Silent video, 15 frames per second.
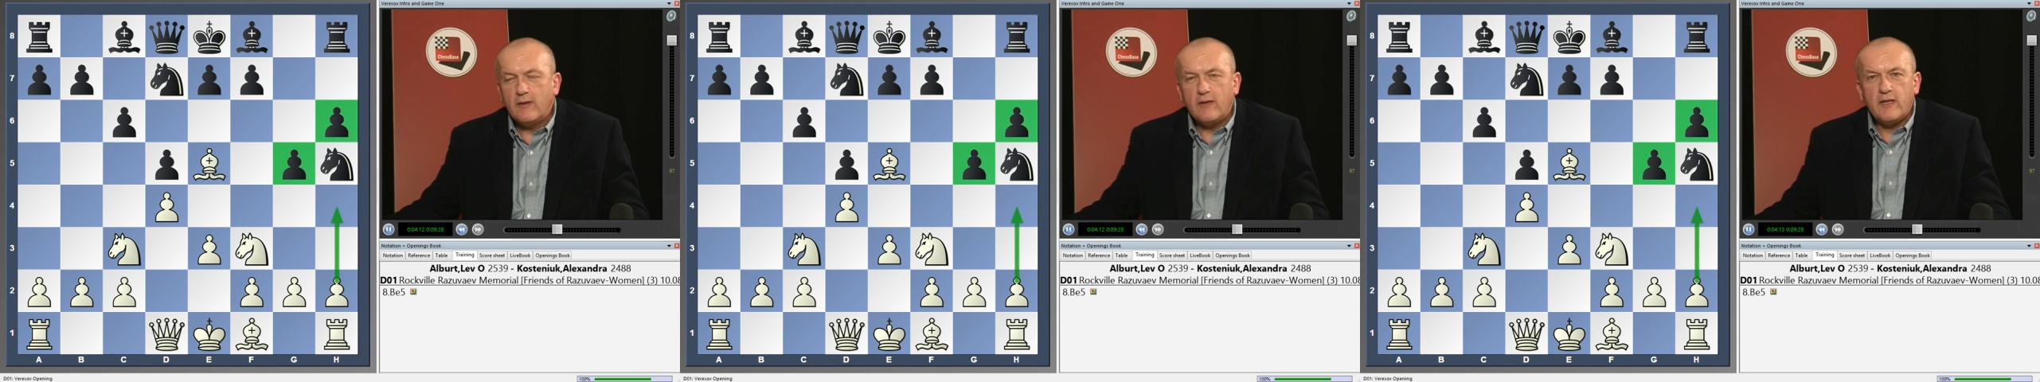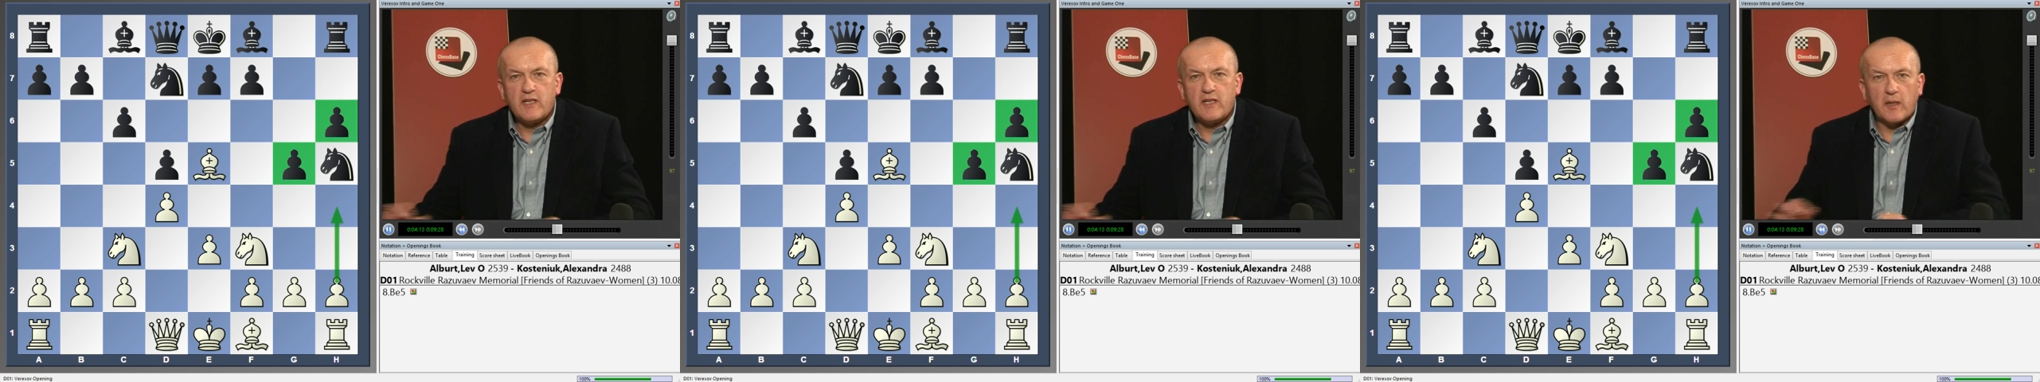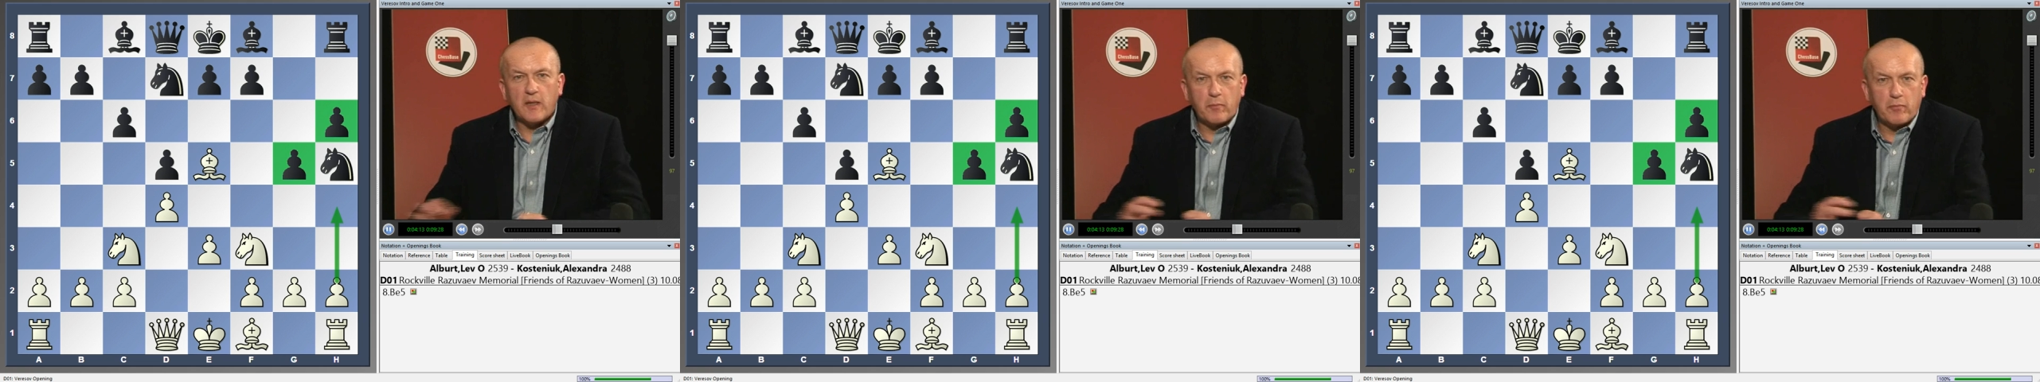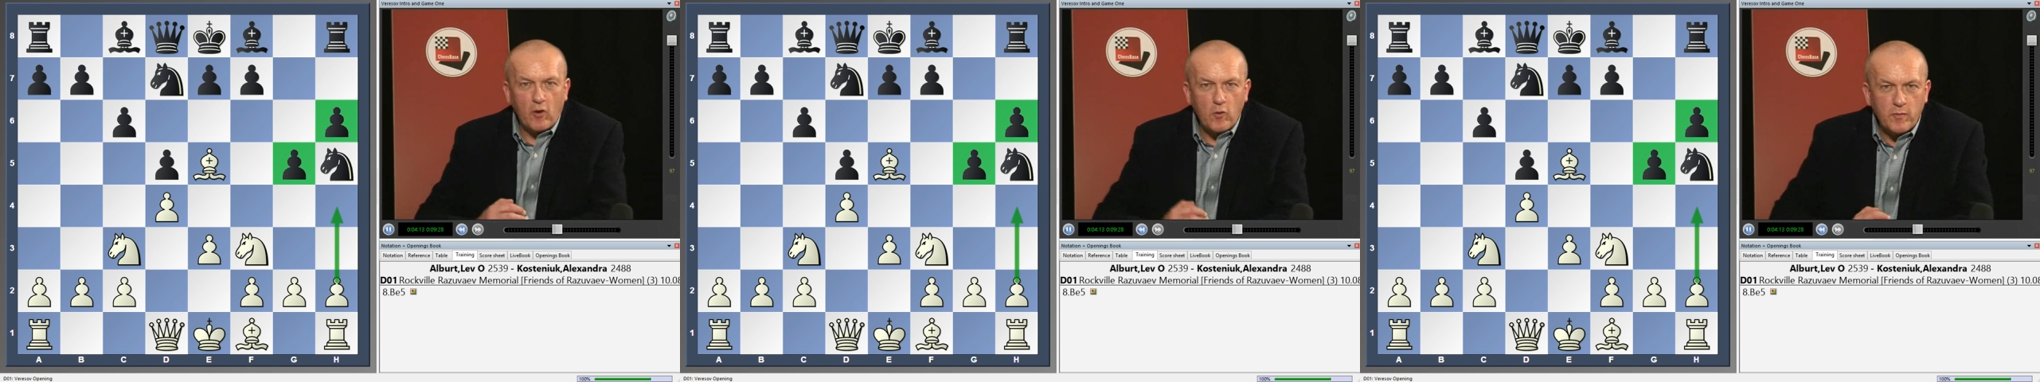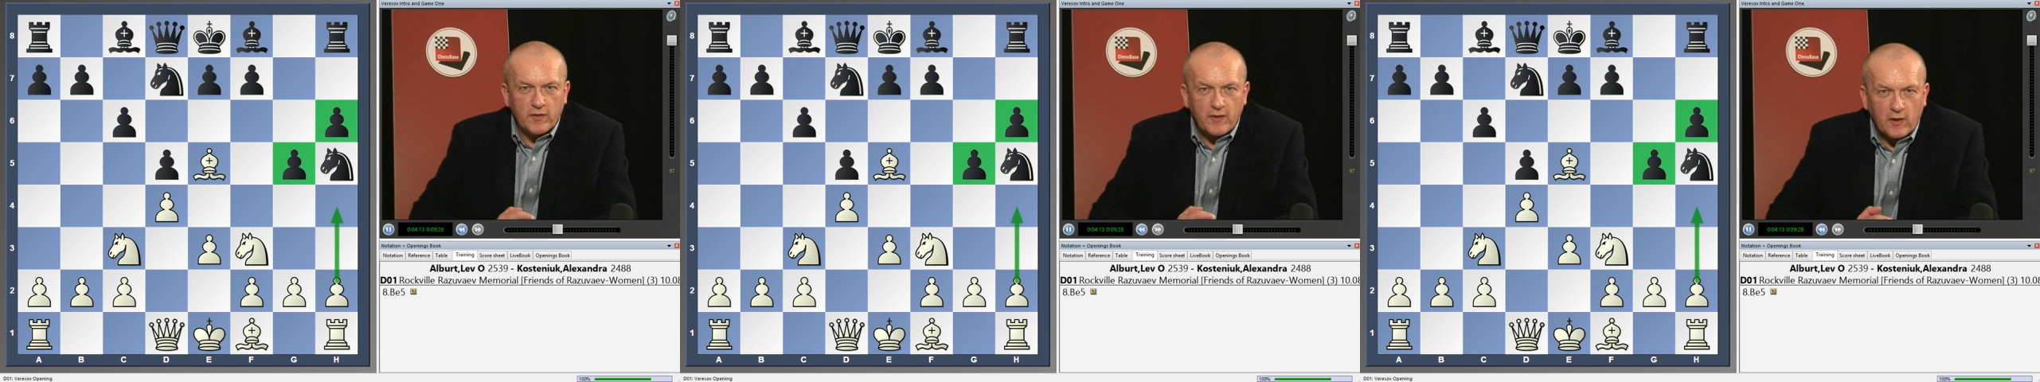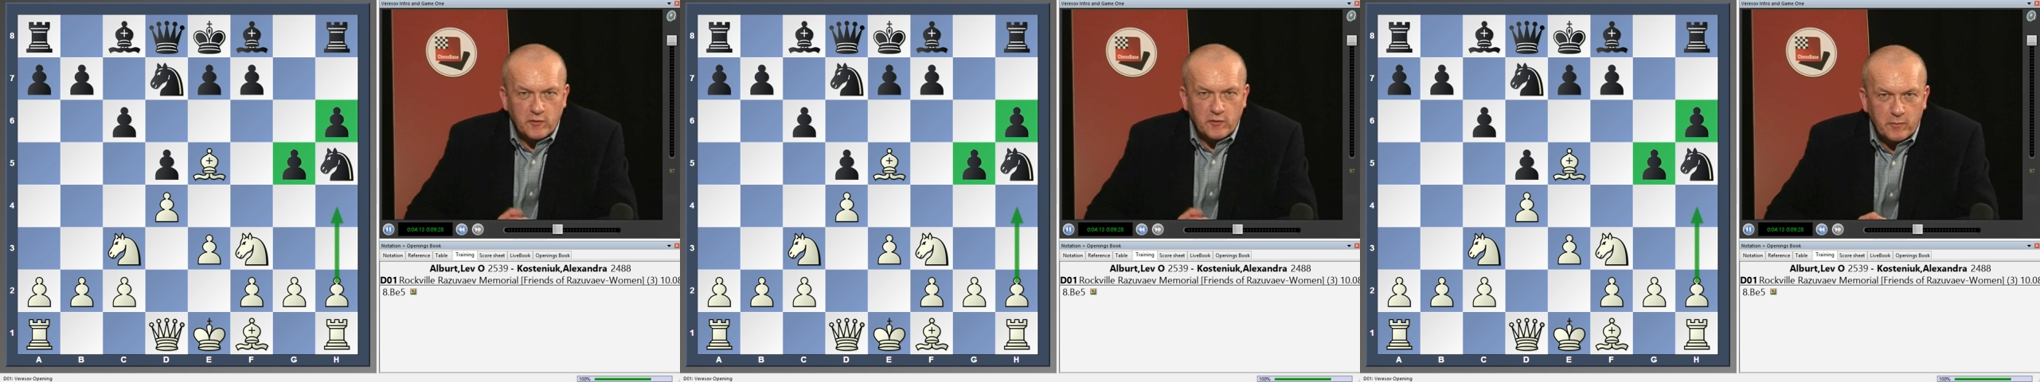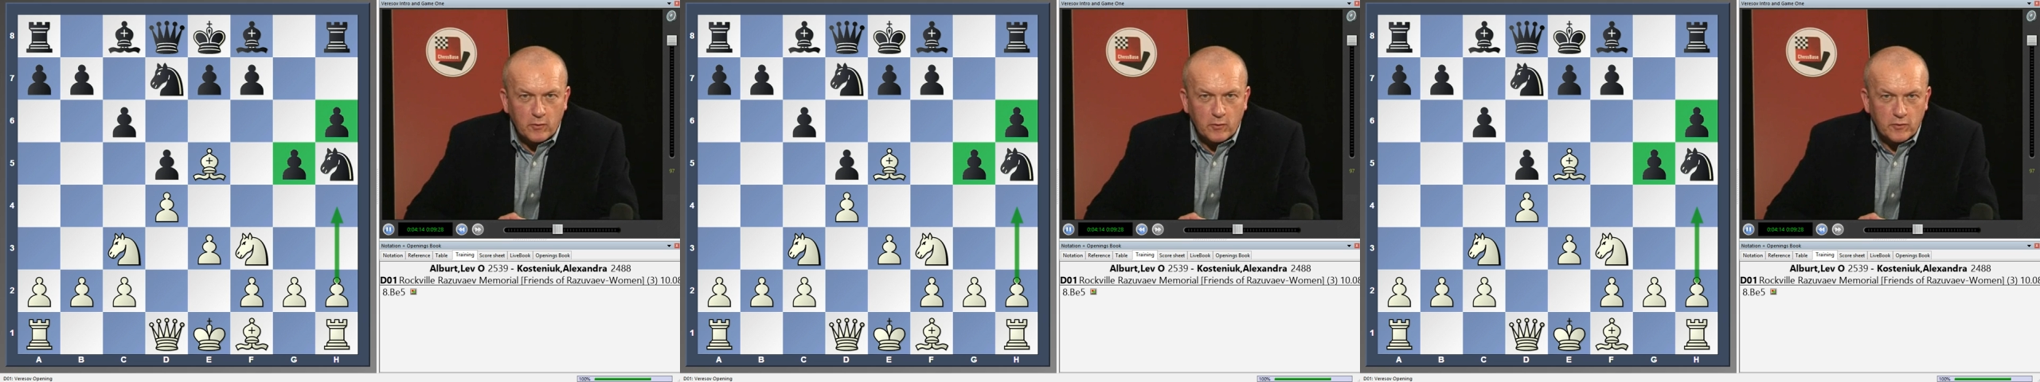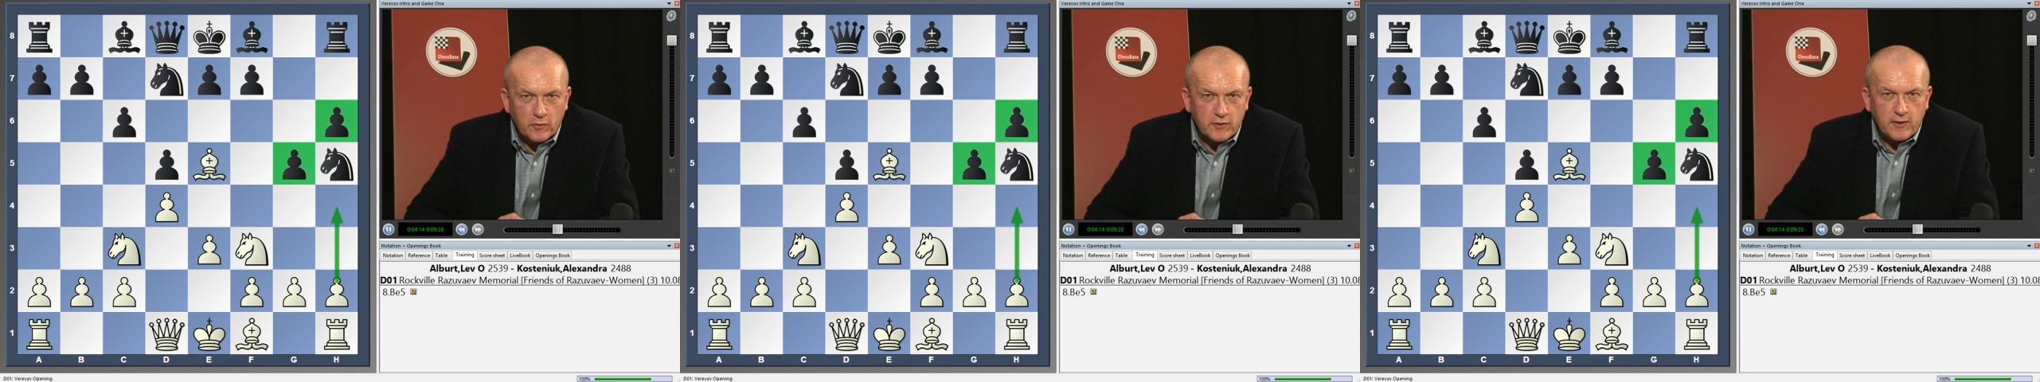is going to probe at those
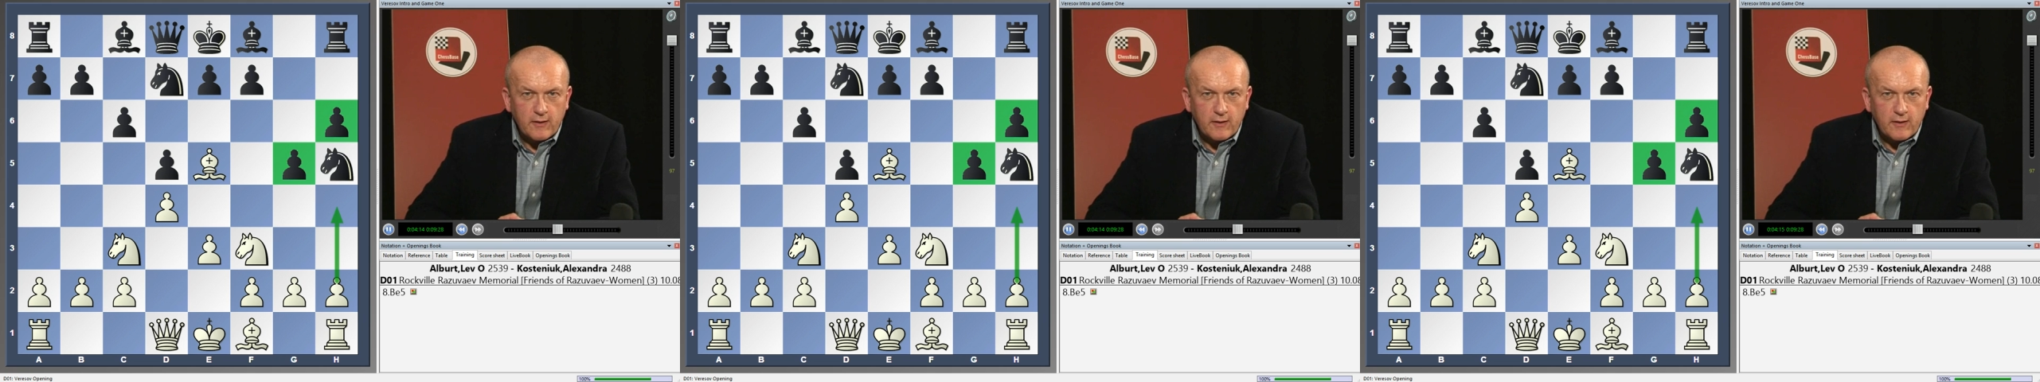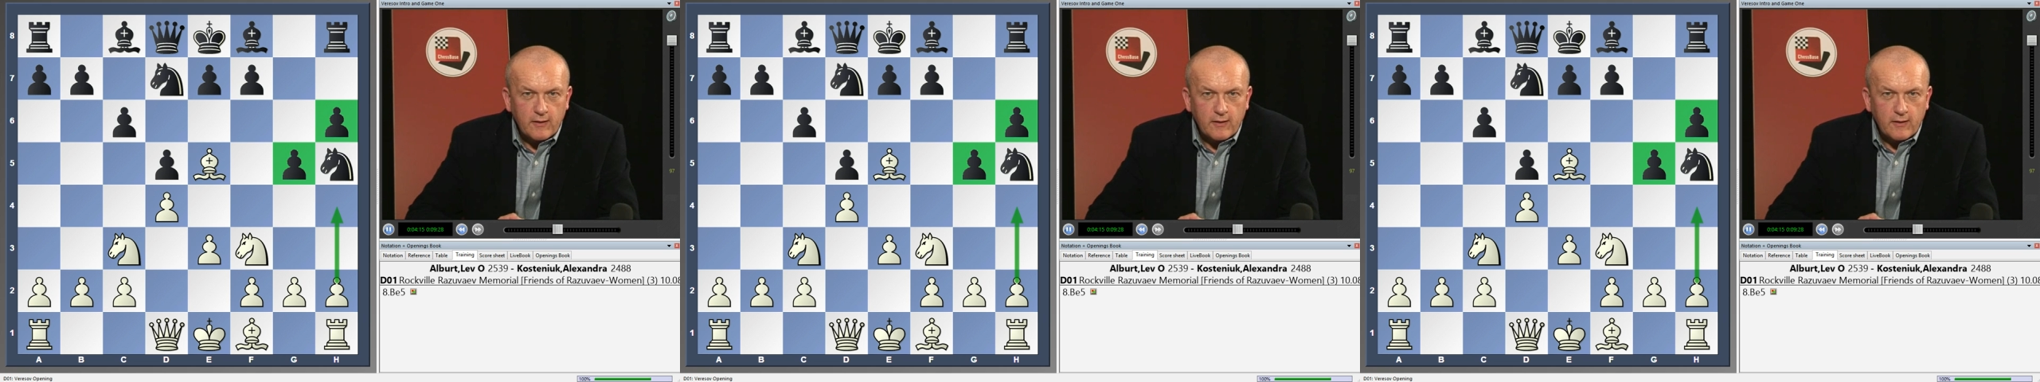pawns